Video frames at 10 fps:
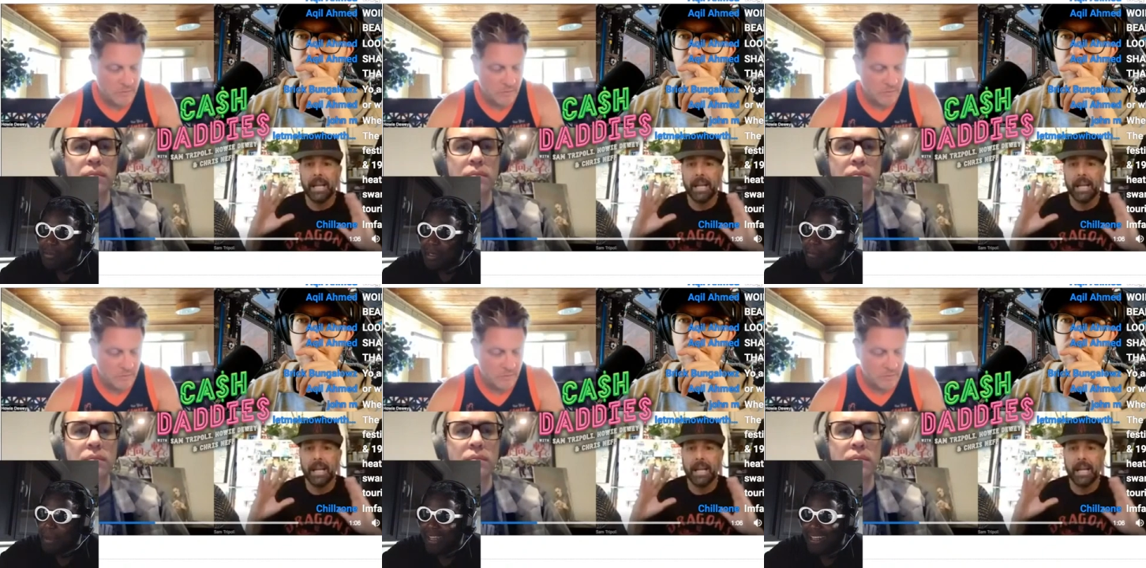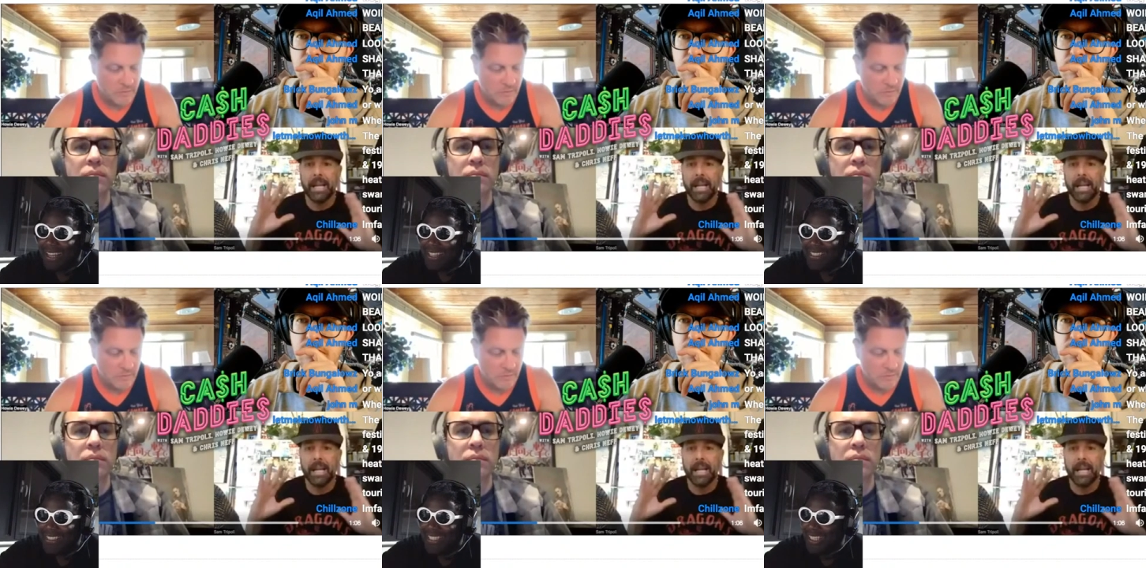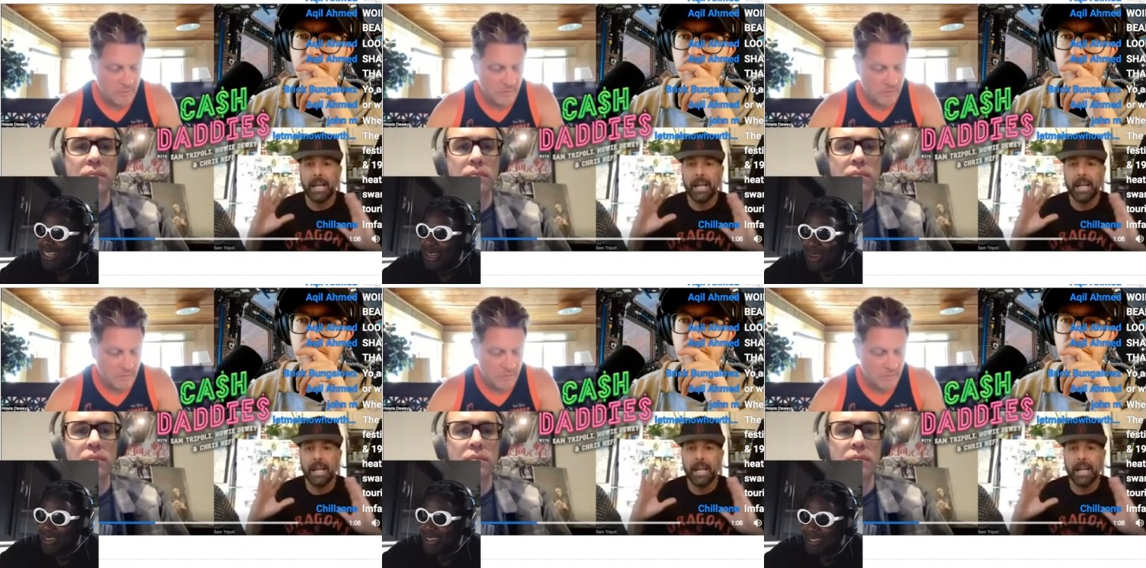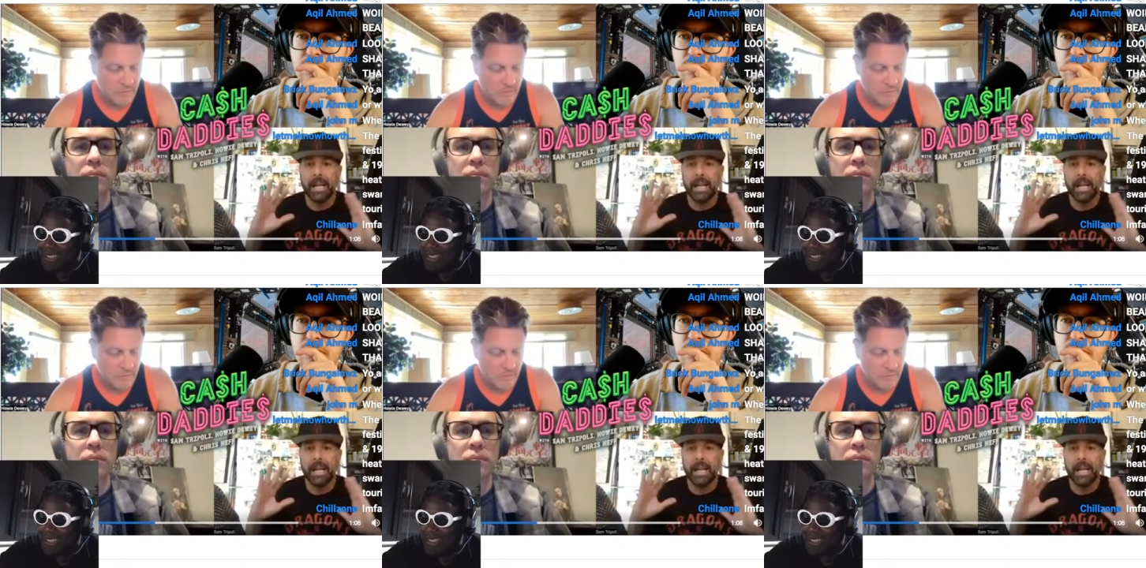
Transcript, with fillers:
Speaker 1: been a better line said in a long, long